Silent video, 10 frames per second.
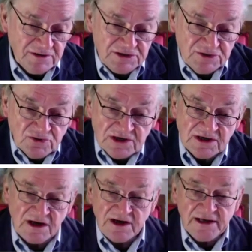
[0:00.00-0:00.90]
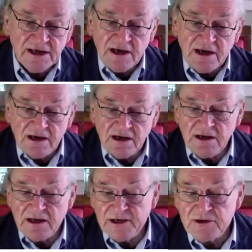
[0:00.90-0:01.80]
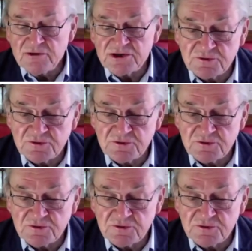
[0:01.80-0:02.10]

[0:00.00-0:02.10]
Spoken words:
talk, and I endorse